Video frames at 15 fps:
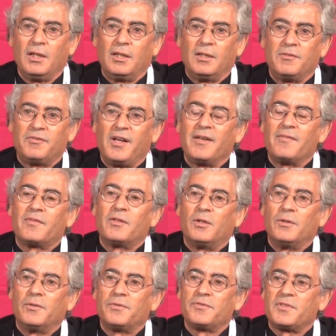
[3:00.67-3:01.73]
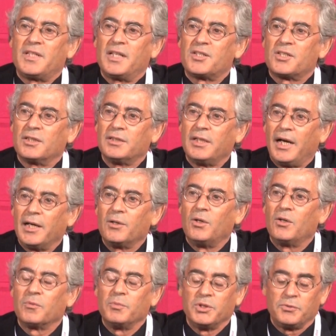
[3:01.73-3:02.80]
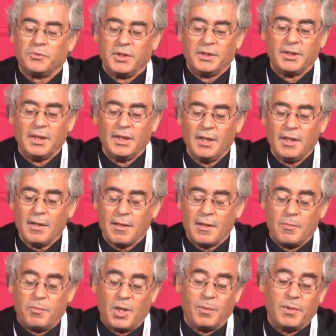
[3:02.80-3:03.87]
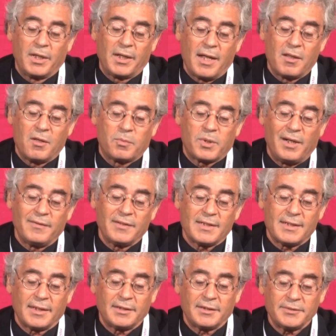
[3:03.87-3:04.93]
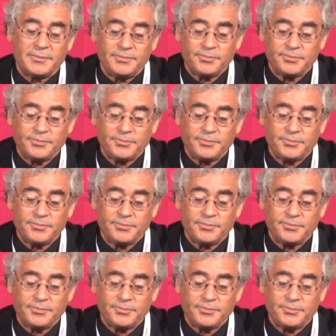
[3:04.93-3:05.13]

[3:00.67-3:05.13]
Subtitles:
in favor of such a dialogue between the public and the private sector.